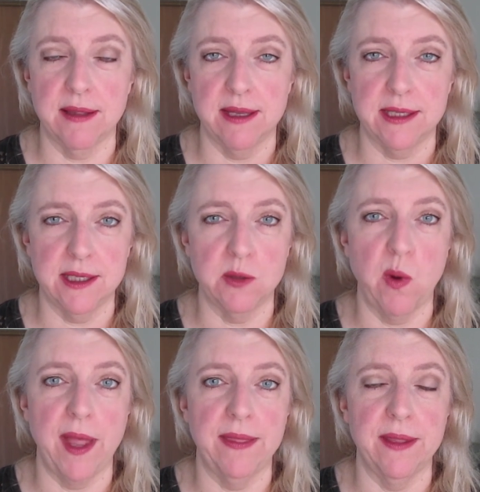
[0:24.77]
this is
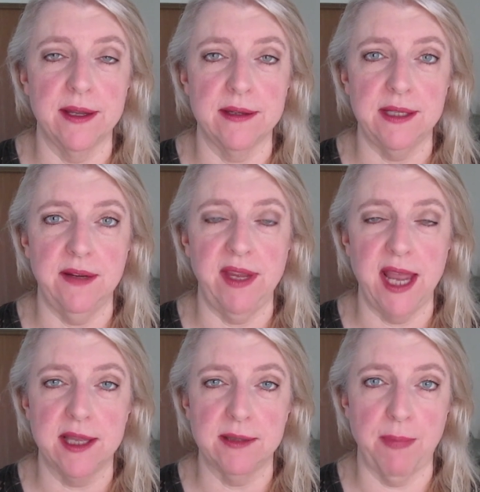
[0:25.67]
when the
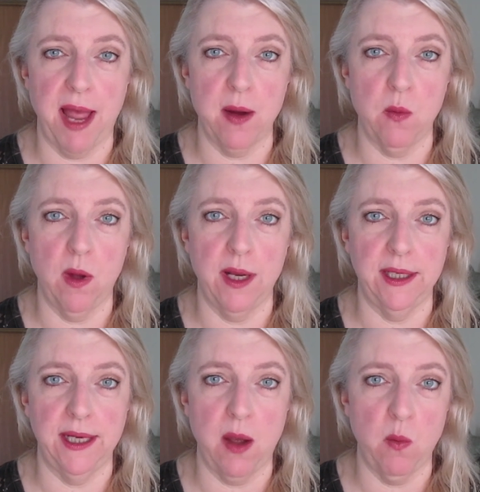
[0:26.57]
CVS buy
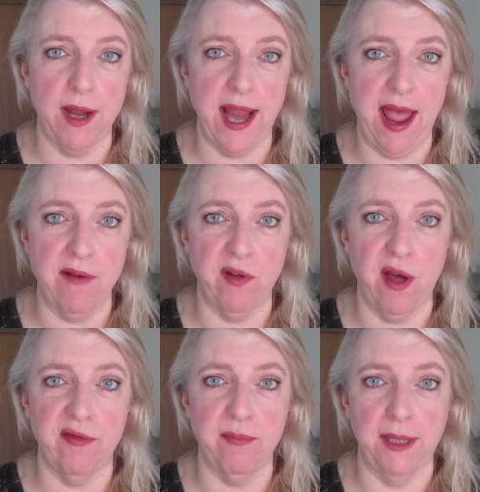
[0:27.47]
one get one half
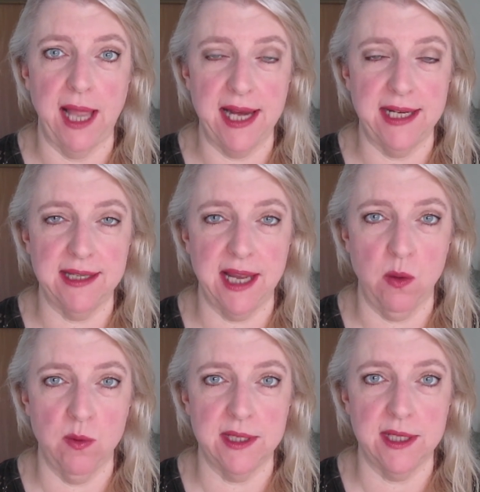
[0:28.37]
off Milani
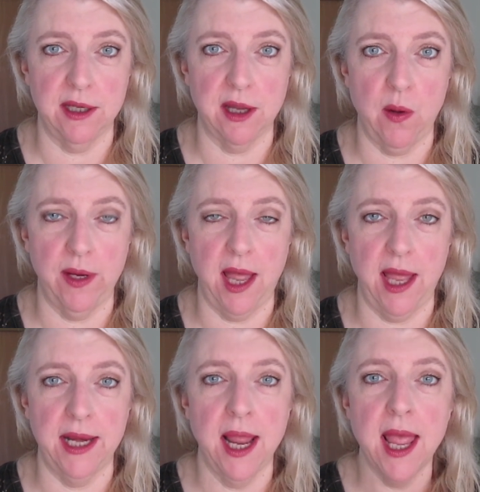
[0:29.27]
sale was still going
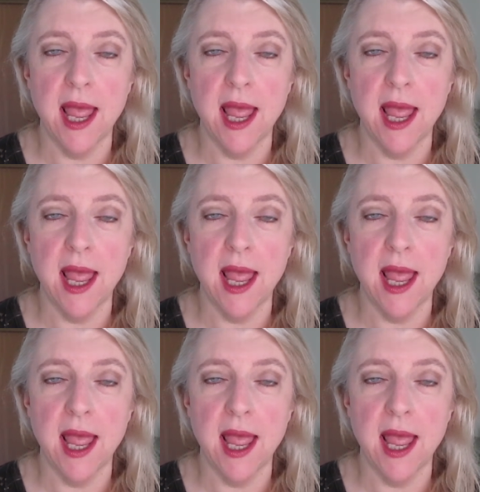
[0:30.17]
on.